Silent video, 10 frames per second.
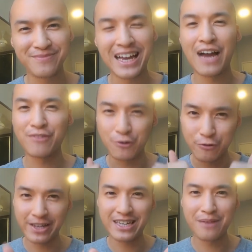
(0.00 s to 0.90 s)
Have a
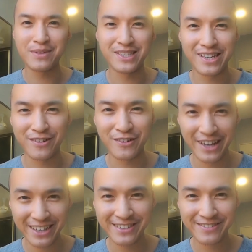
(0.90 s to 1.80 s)
great time in cell,
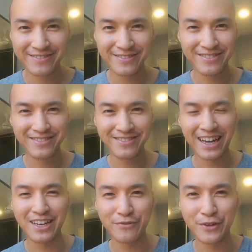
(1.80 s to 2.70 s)
okay? I
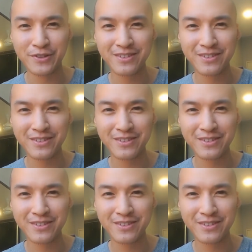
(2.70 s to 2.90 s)
love you.